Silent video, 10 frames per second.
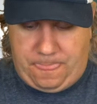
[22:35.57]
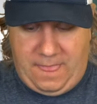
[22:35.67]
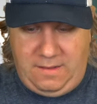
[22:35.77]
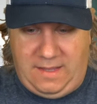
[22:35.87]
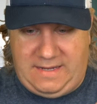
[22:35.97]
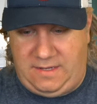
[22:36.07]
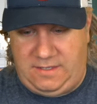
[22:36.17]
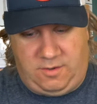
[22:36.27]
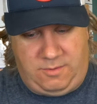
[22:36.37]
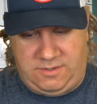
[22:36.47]
like
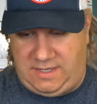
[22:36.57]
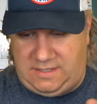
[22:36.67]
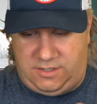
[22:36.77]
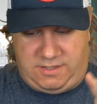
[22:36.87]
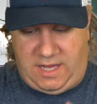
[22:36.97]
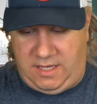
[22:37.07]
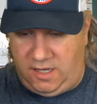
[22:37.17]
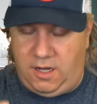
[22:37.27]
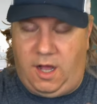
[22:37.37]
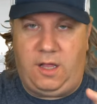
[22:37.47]
it's almost like just
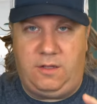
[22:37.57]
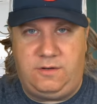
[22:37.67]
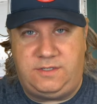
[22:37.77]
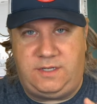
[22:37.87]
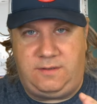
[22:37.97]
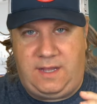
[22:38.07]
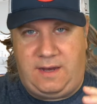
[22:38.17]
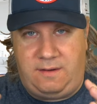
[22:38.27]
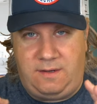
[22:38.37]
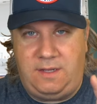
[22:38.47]
taking colors and
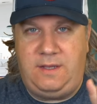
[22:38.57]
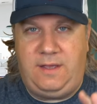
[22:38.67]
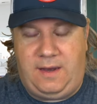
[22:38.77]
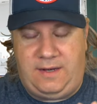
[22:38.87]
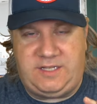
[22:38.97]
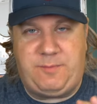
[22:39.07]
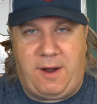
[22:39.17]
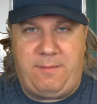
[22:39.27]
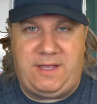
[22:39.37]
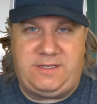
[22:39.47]
and and
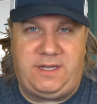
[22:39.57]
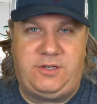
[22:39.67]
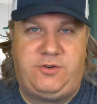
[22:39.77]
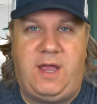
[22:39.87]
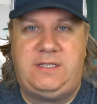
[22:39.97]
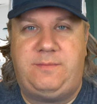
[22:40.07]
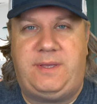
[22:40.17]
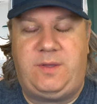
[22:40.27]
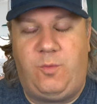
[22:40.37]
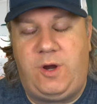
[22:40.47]
experimenting and trying to make
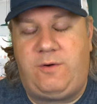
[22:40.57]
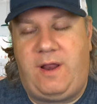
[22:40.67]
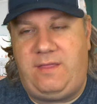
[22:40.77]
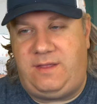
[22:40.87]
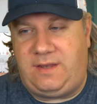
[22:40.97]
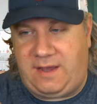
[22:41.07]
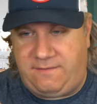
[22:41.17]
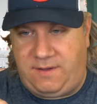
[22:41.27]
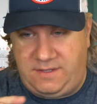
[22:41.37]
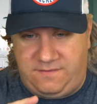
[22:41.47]
them work rather than like a,
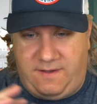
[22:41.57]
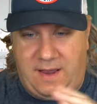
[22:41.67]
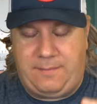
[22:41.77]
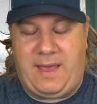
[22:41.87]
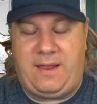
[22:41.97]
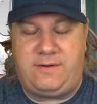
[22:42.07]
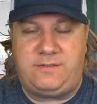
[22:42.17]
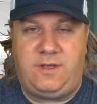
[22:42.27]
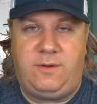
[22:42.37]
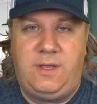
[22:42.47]
a defined pattern.
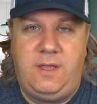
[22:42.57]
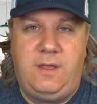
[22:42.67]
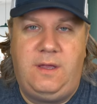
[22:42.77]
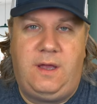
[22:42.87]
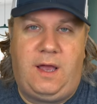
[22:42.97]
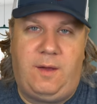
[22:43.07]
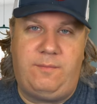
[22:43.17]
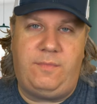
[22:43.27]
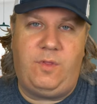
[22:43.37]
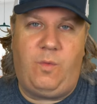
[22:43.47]
So
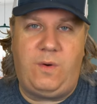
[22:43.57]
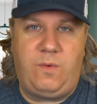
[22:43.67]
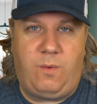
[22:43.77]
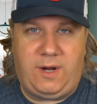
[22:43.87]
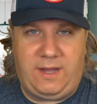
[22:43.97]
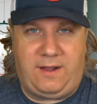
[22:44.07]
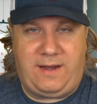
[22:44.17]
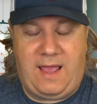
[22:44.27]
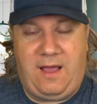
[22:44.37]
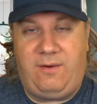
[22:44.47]
um, the one we're working on
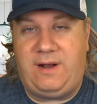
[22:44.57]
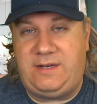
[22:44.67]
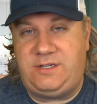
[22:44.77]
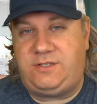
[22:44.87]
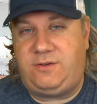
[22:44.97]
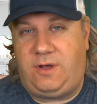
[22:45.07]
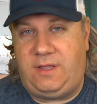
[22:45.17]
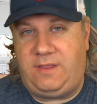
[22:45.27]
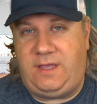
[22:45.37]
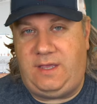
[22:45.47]
now, and I just saw
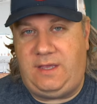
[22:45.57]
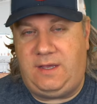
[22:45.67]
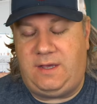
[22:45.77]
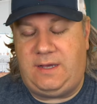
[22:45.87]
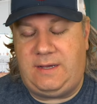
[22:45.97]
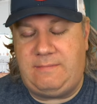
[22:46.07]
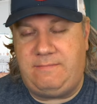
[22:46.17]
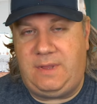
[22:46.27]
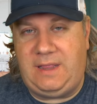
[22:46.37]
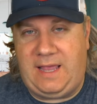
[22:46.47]
the
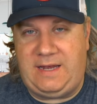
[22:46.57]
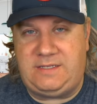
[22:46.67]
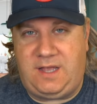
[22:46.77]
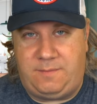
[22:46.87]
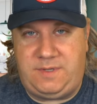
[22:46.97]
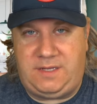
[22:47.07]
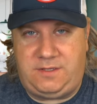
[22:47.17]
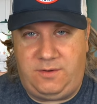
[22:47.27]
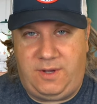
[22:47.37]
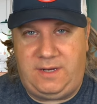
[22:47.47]
um, latest update
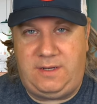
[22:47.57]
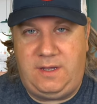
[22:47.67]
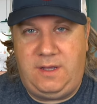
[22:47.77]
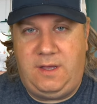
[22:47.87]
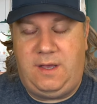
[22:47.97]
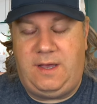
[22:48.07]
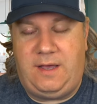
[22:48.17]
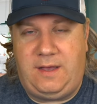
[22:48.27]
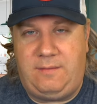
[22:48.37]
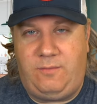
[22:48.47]
to it,
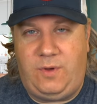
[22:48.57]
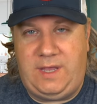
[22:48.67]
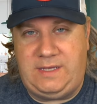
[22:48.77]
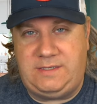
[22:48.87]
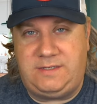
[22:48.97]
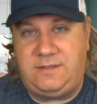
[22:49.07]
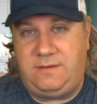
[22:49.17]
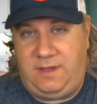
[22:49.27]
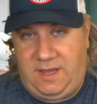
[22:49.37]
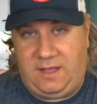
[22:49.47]
um, is
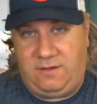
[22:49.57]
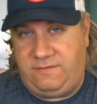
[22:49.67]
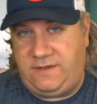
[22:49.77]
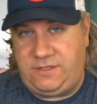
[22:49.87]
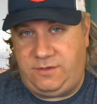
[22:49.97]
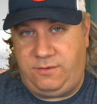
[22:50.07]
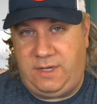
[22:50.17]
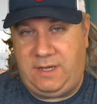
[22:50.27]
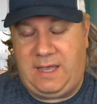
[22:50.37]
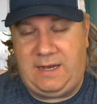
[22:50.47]
yellowfin
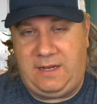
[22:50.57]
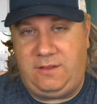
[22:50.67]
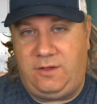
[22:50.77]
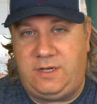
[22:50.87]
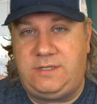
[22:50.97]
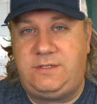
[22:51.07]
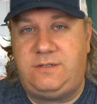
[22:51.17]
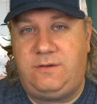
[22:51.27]
tuna, and it looks